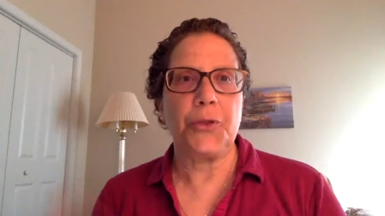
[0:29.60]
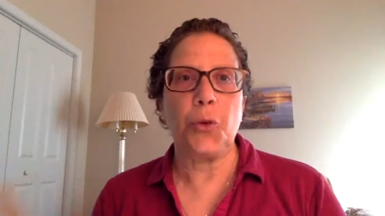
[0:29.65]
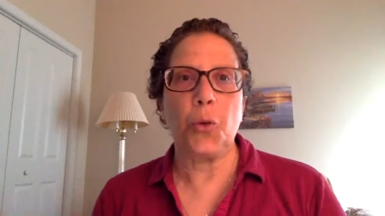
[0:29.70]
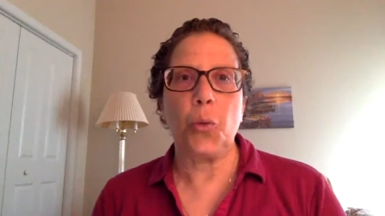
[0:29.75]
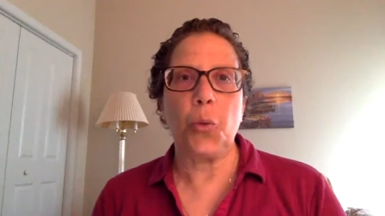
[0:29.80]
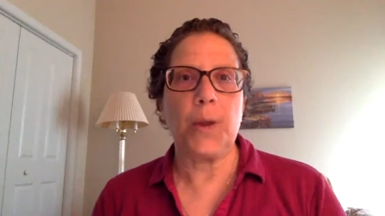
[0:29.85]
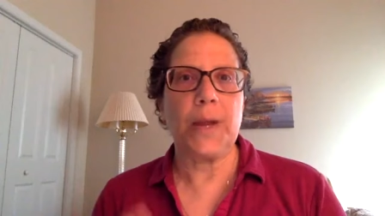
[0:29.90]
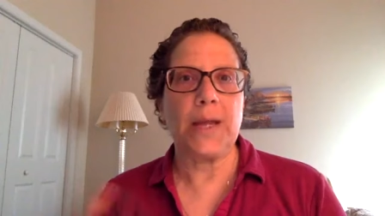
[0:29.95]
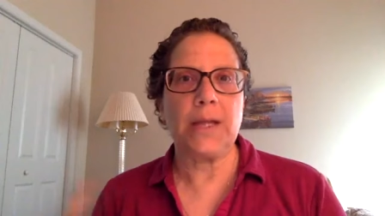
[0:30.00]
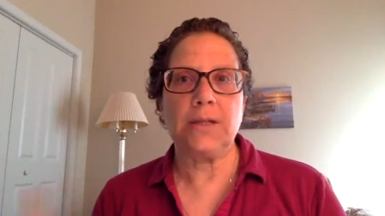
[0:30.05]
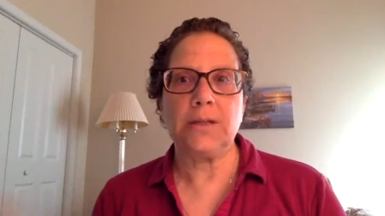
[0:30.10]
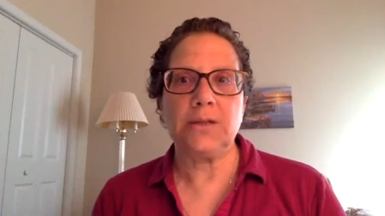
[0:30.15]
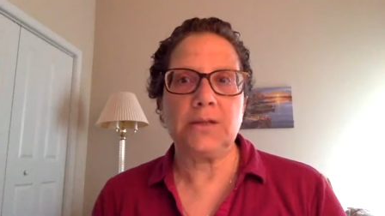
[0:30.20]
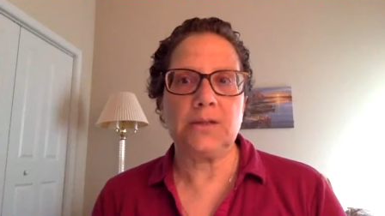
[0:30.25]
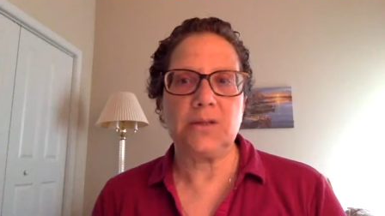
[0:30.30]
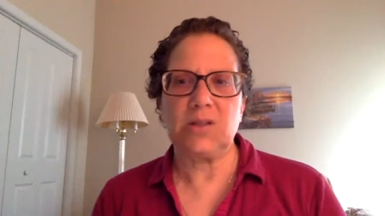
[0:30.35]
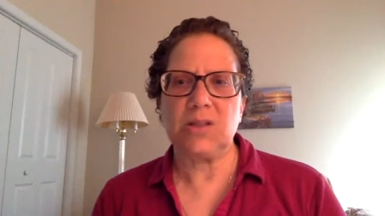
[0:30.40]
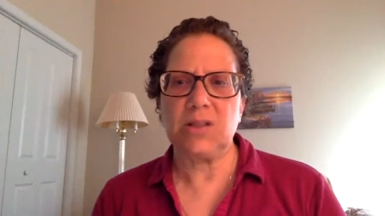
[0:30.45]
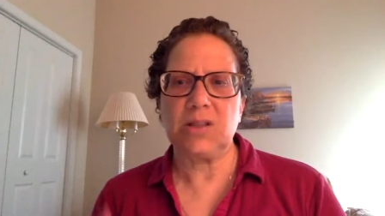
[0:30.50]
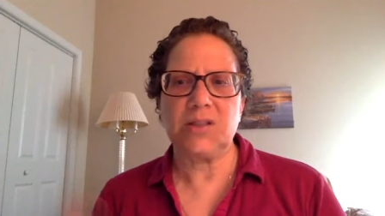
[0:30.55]
The
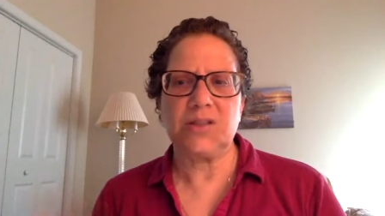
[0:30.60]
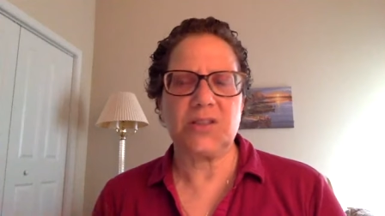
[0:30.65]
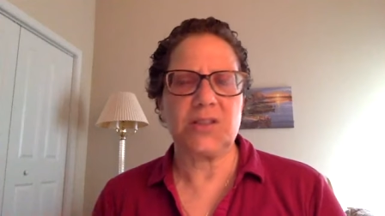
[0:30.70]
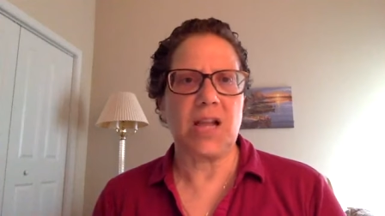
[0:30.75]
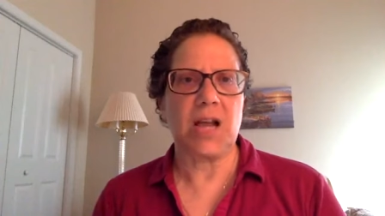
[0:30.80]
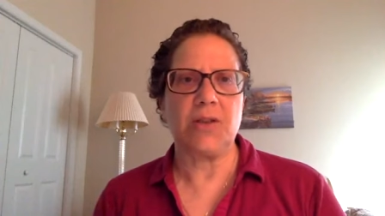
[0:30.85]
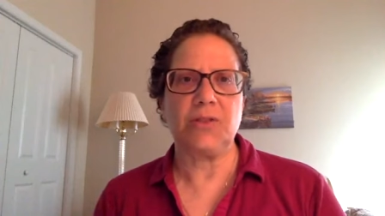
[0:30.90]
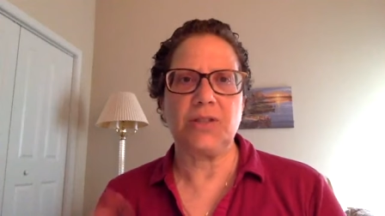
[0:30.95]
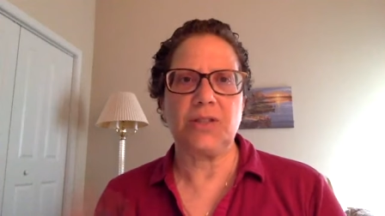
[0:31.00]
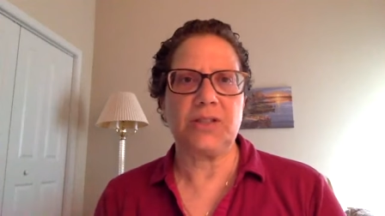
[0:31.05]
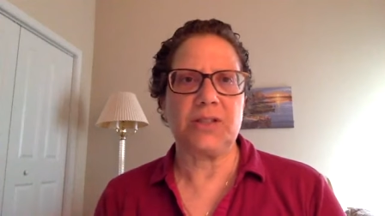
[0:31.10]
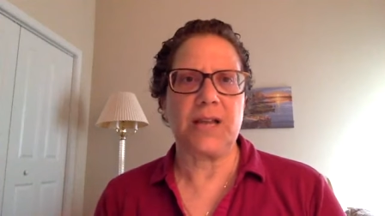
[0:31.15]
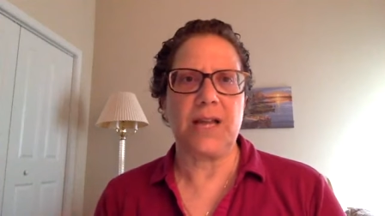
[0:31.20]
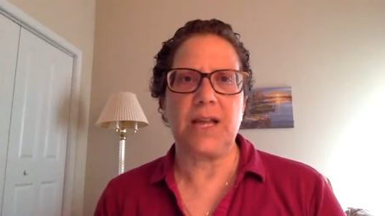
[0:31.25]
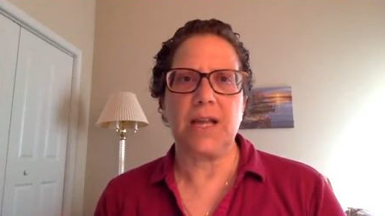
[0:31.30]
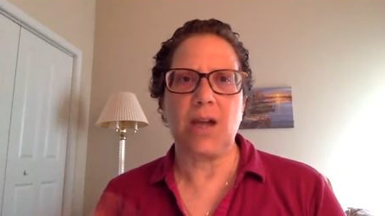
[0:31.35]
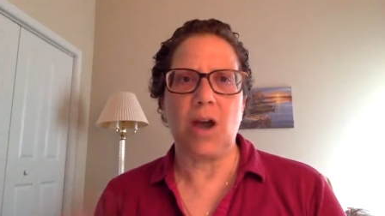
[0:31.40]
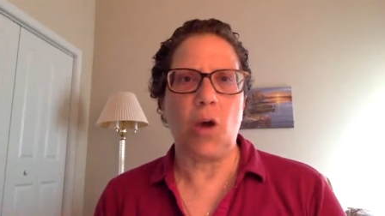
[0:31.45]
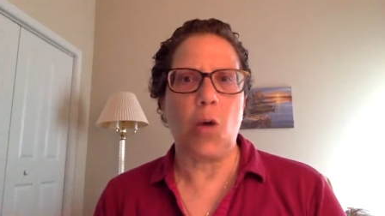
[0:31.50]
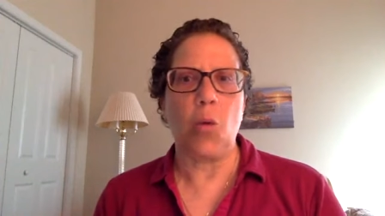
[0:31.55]
winds sounded
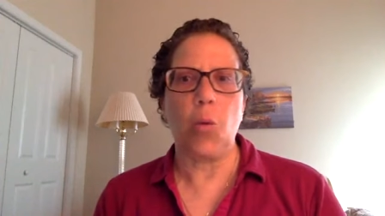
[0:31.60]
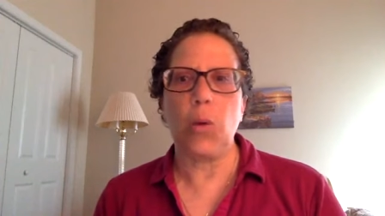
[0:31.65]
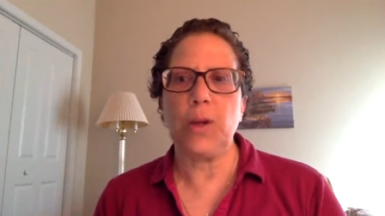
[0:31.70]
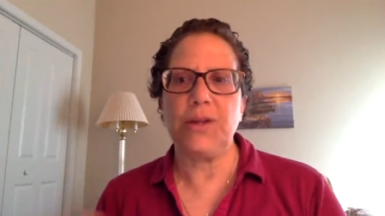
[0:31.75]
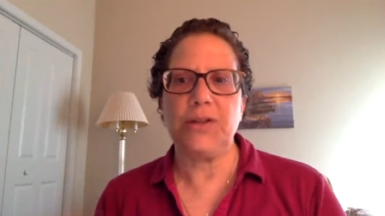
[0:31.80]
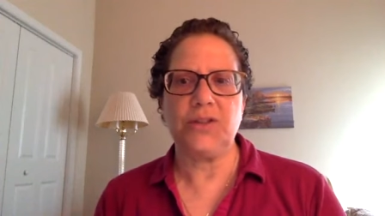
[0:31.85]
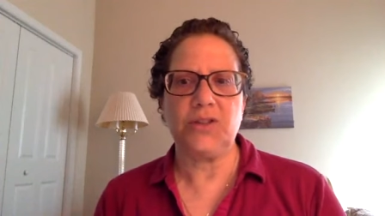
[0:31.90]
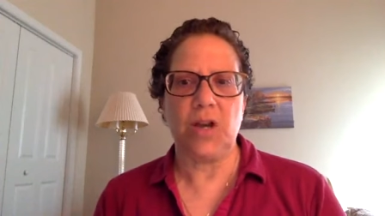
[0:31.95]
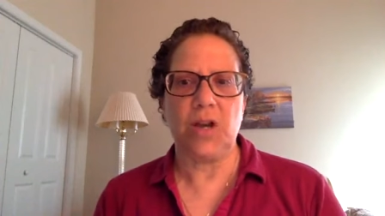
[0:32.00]
like a wind